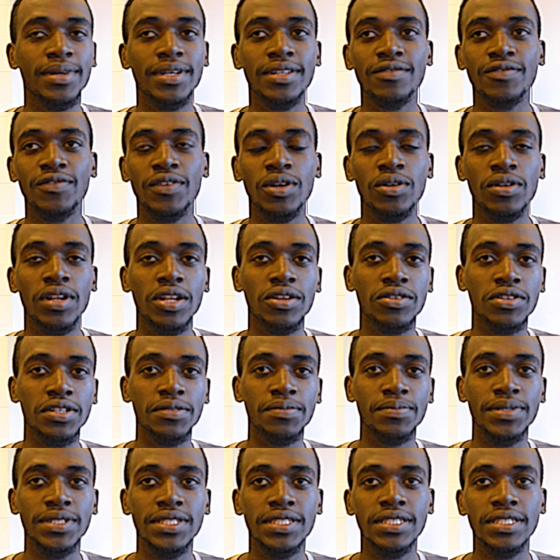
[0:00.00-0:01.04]
men, fellow
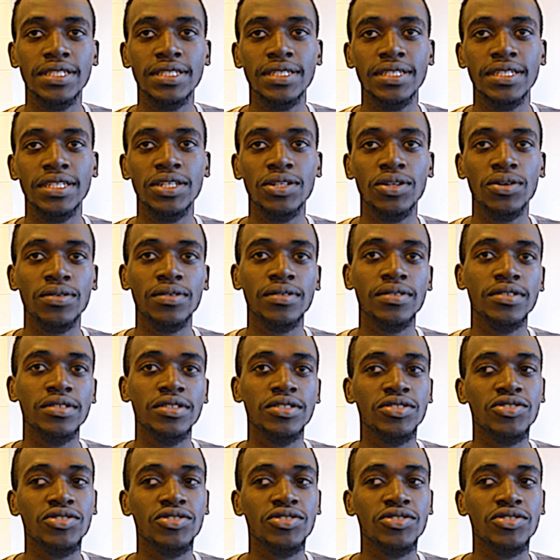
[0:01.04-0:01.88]
LGBT,